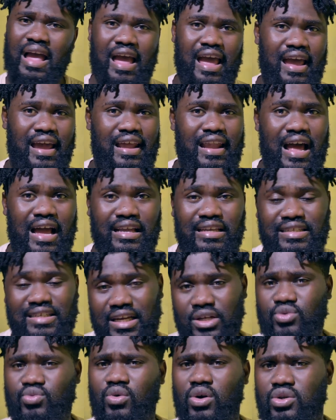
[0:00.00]
And I
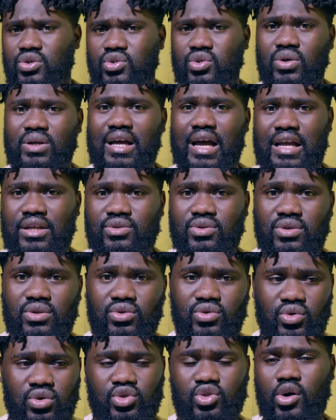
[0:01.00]
just want you guys to
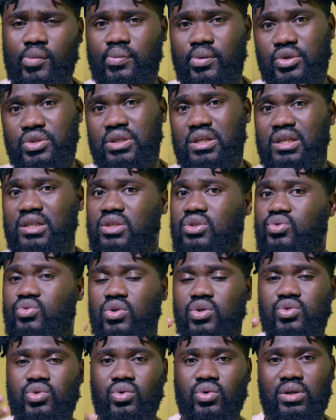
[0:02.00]
use the opportunity to
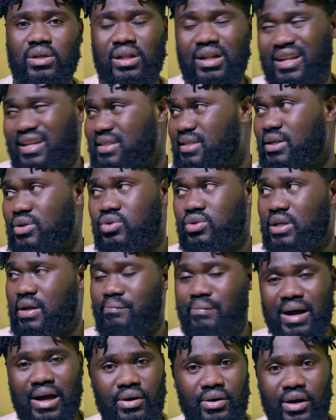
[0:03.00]
also listen to the
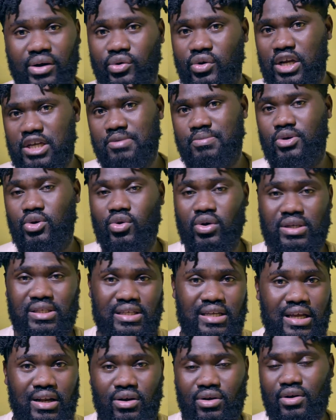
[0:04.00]
background noise, because
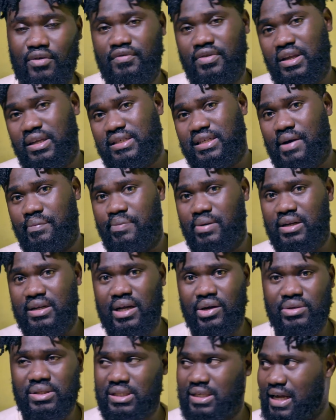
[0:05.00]
there are a lot of things happening
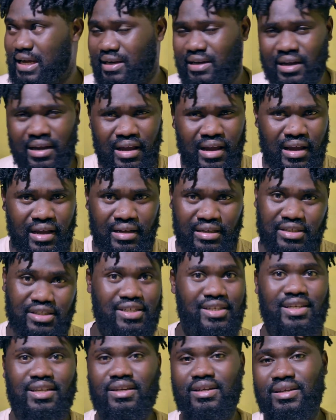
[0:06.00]
outside,
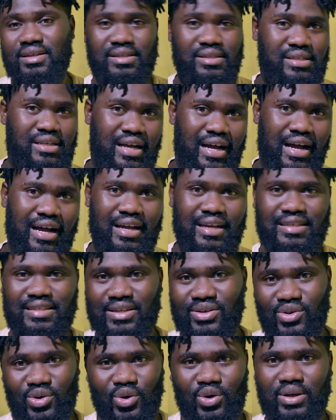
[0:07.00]
chickens, cars,
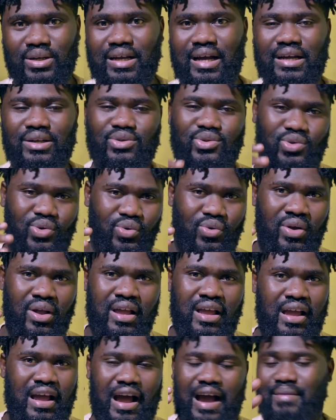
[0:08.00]
and all that. So
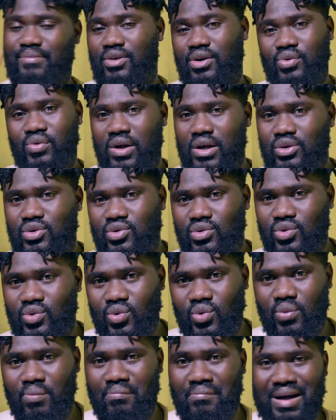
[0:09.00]
I'm not going to
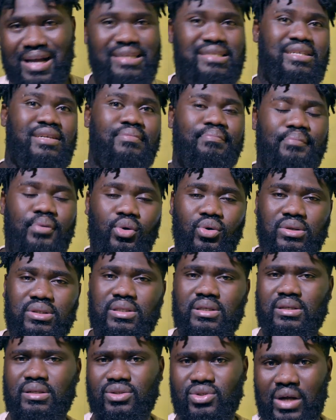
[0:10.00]
do much in
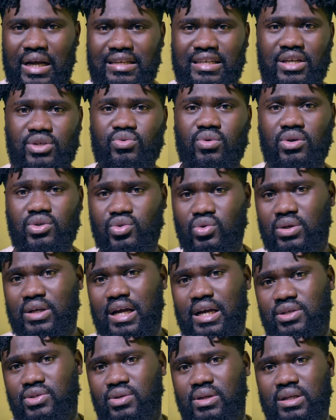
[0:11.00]
post. So I just want you
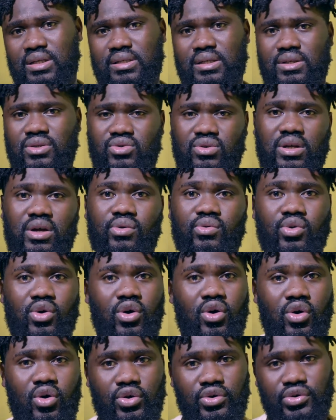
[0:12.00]
guys to listen to the
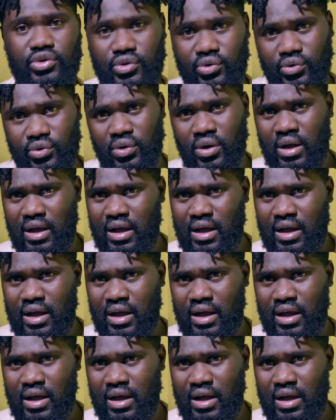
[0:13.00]
raw audio